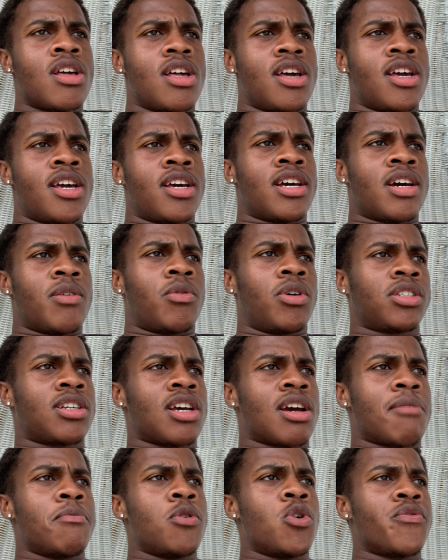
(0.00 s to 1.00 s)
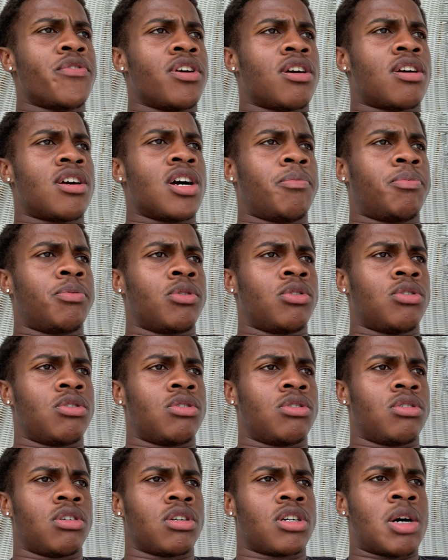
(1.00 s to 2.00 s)
and I watched that movie a couple
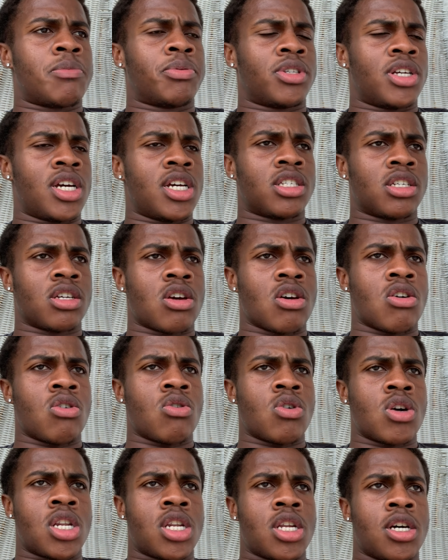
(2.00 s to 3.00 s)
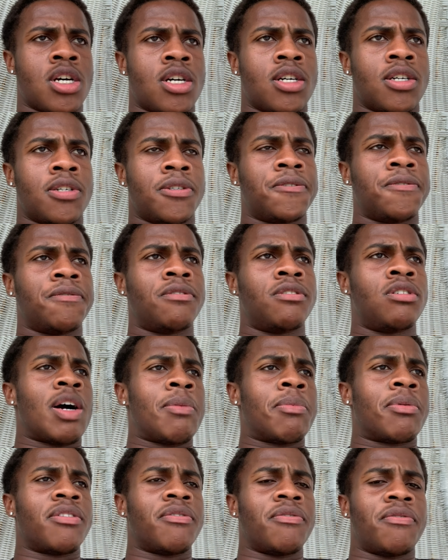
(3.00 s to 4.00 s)
days ago, and
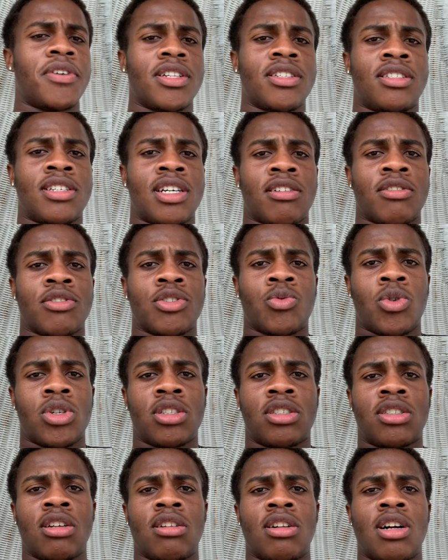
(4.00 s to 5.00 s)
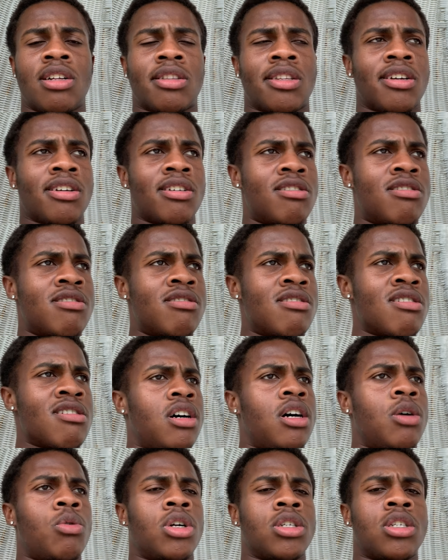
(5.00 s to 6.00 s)
I'm convinced that there's one still out there.
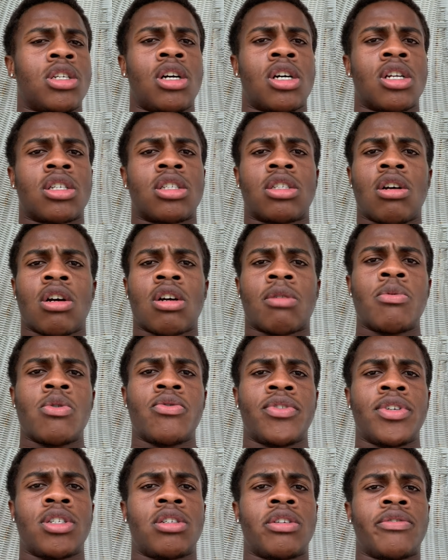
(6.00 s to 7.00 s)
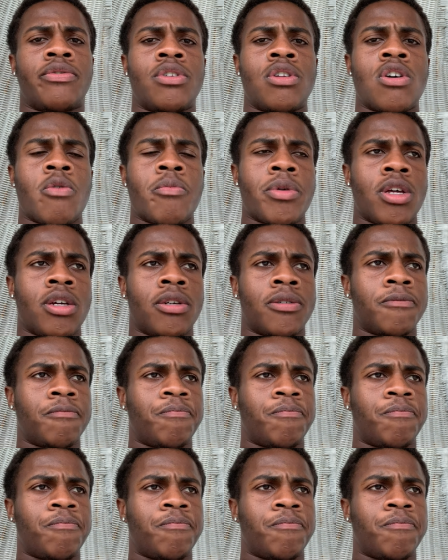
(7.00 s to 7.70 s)
I watch a lot of shark movies, if you know me,